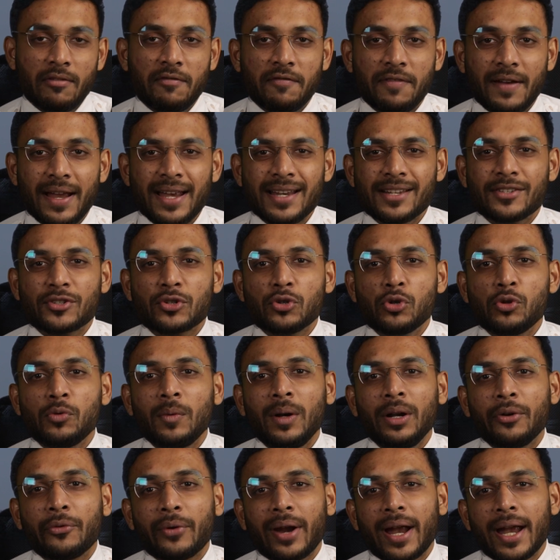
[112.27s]
Flight school
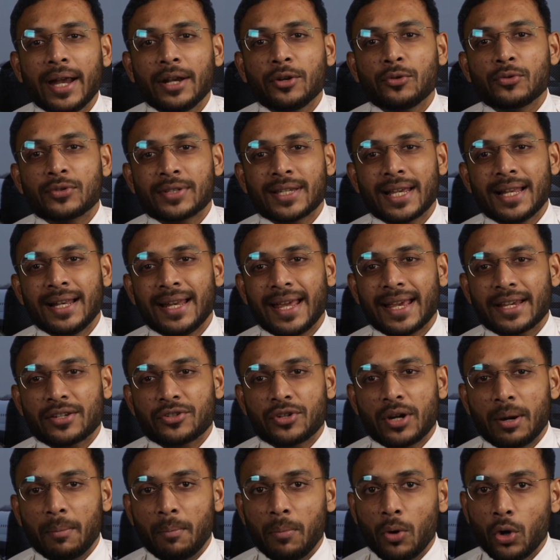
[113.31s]
will try to sell
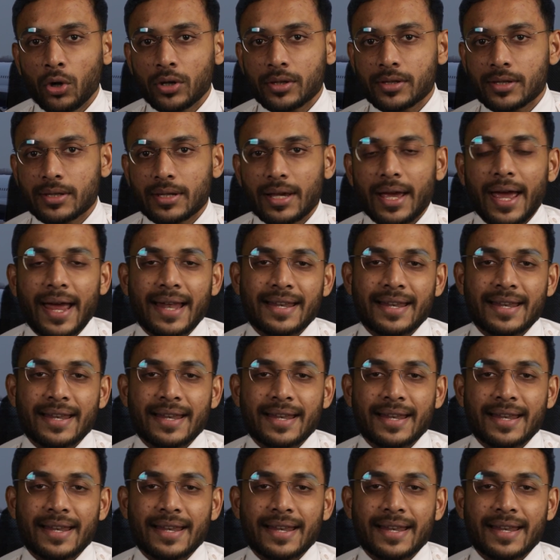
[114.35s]
extra books